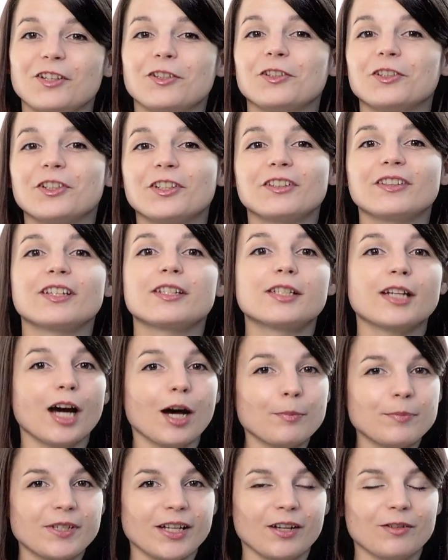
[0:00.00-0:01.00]
you'll learn the
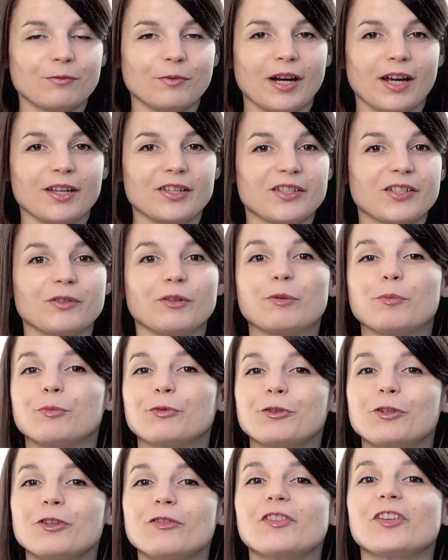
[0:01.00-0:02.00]
top ten ways to
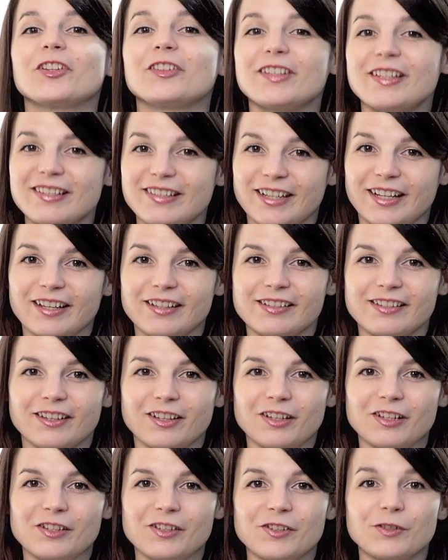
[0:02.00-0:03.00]
improve your listening
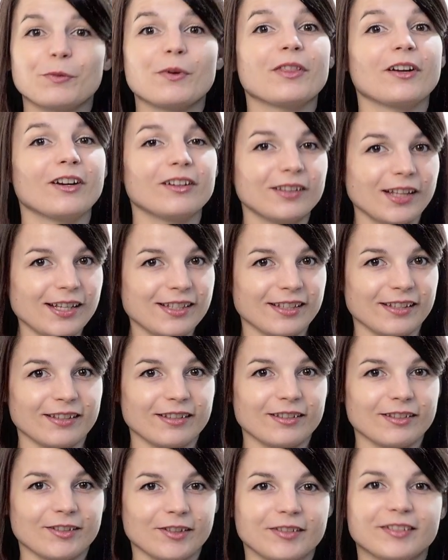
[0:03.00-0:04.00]
skills with our
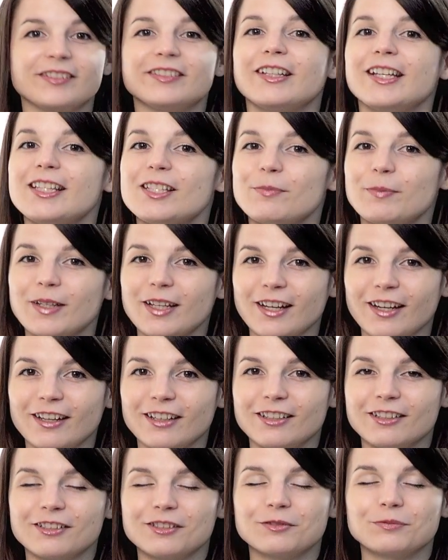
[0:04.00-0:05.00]
lessons. Let's
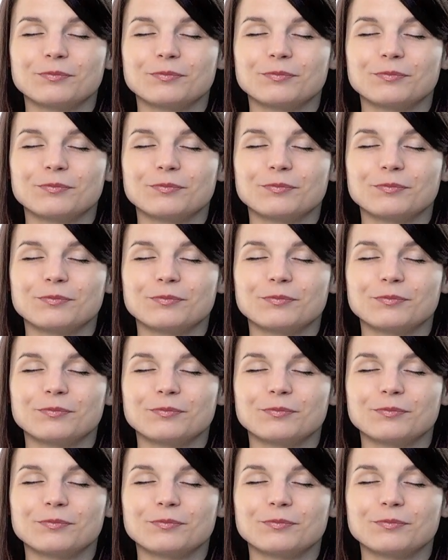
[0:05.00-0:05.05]
begin.